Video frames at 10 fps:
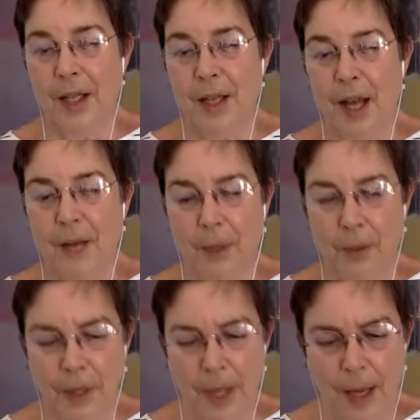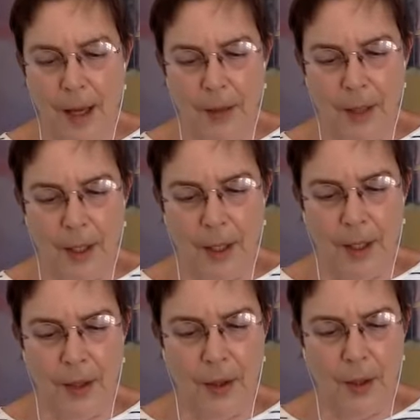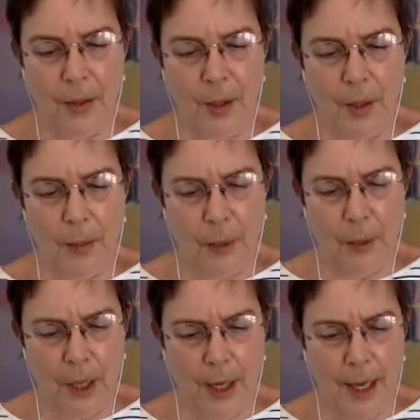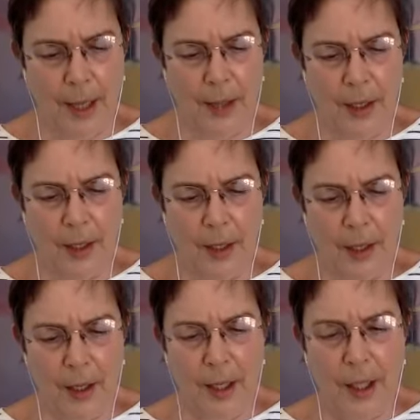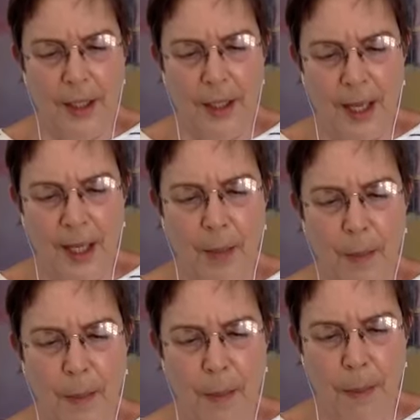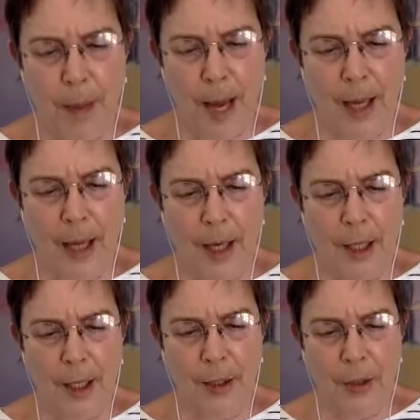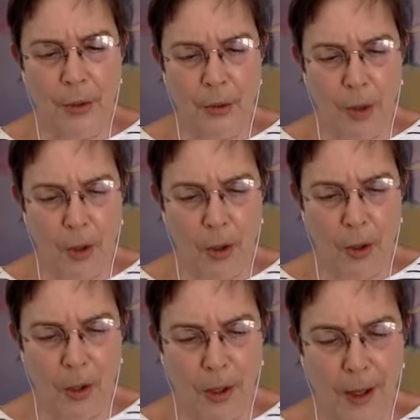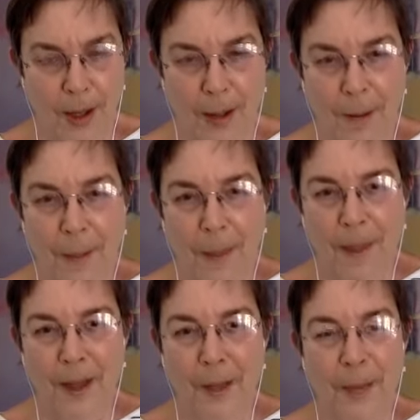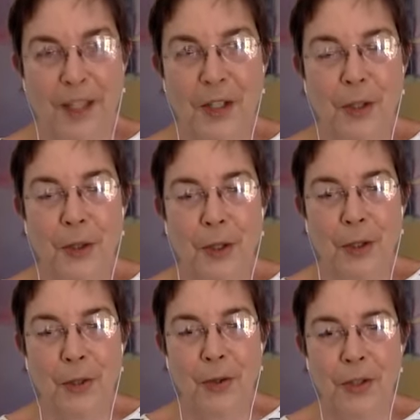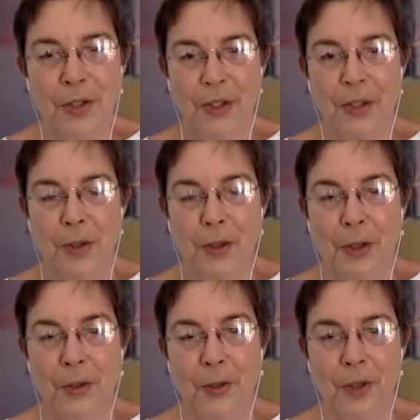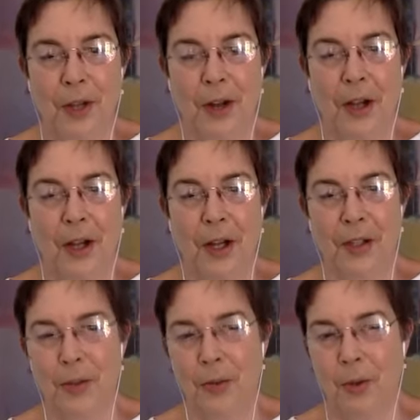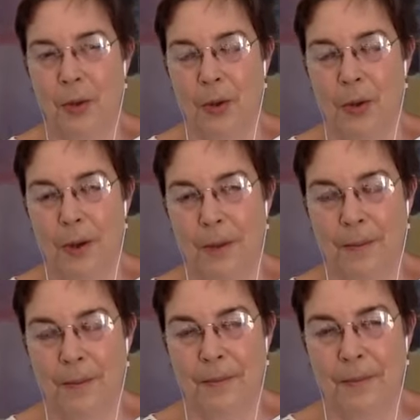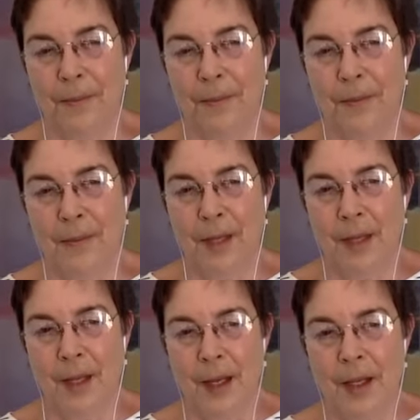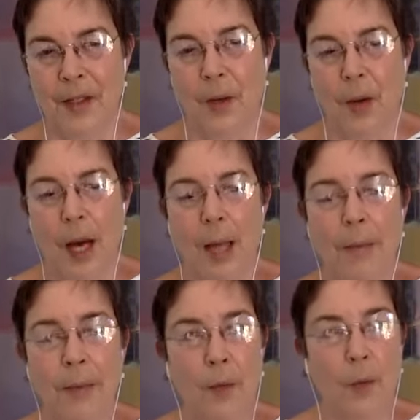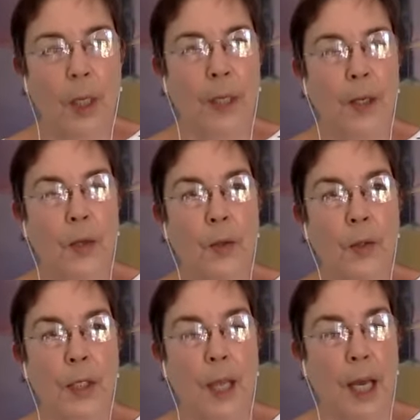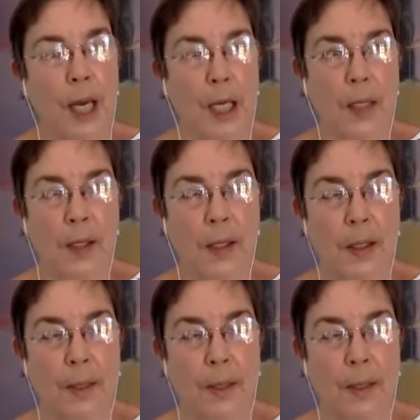I wrote down in the little book I had there, take back control, because you lose all control. So I'm the one who says,